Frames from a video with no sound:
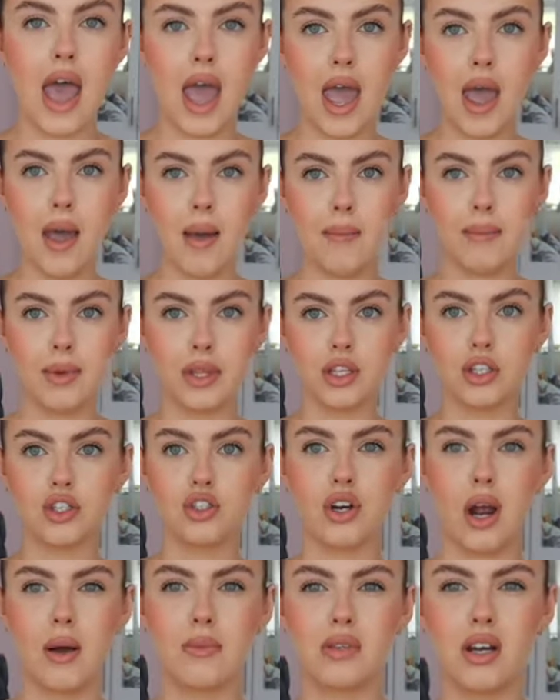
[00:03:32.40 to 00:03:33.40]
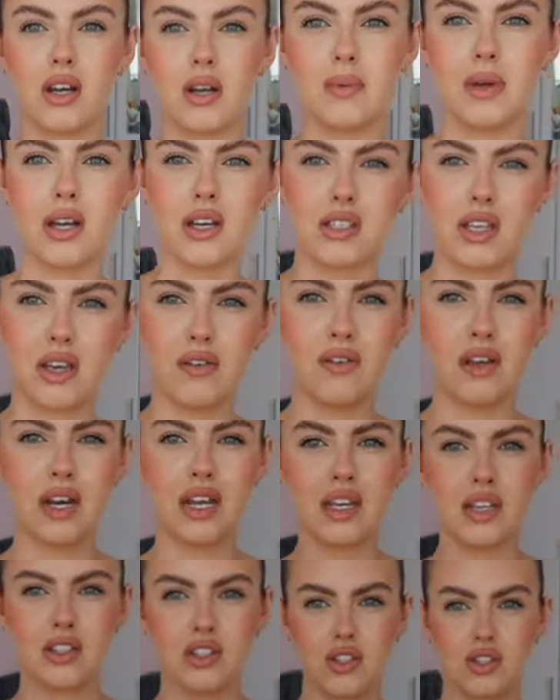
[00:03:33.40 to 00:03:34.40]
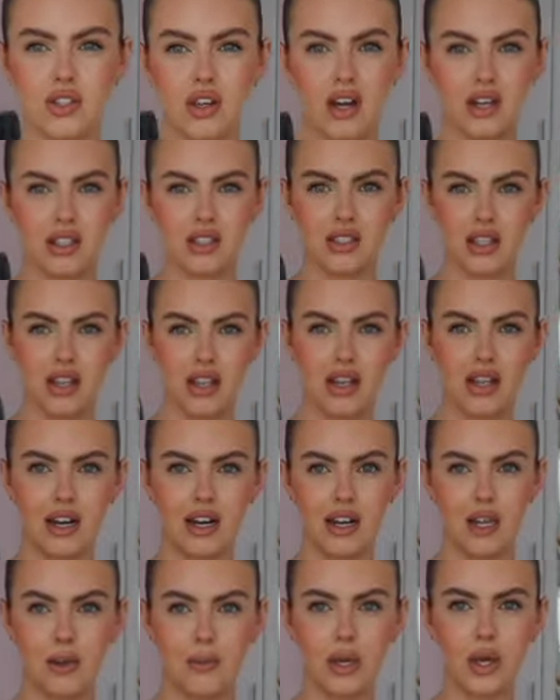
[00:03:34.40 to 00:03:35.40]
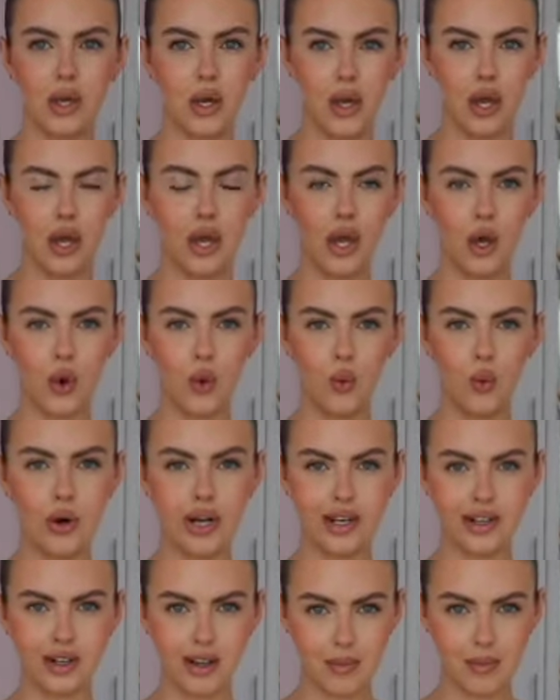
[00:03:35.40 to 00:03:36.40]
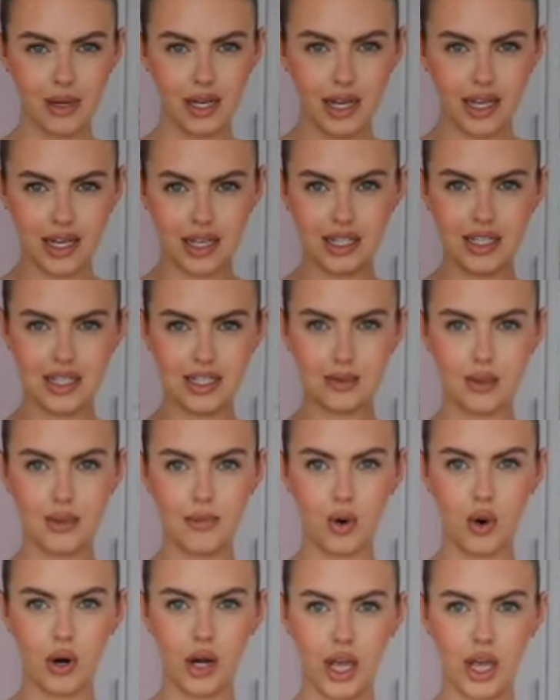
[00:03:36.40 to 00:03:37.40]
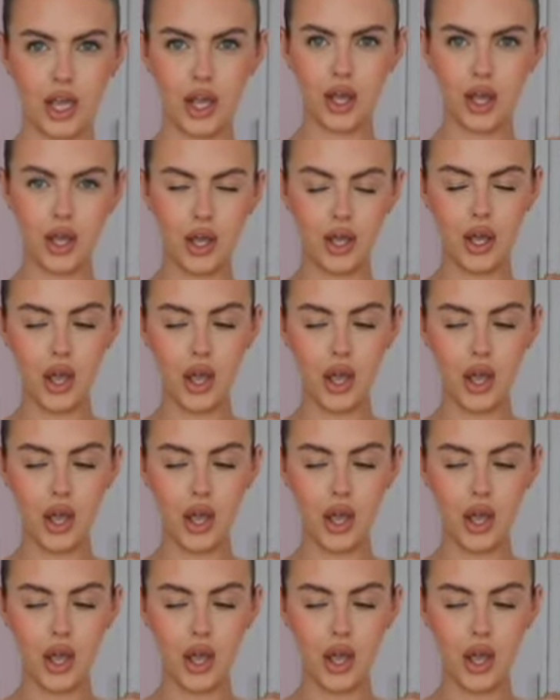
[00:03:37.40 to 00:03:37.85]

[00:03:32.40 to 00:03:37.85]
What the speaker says: the straps on a bit, because I feel like it's just kind of sitting a little bit weird on me, like it needs to be more like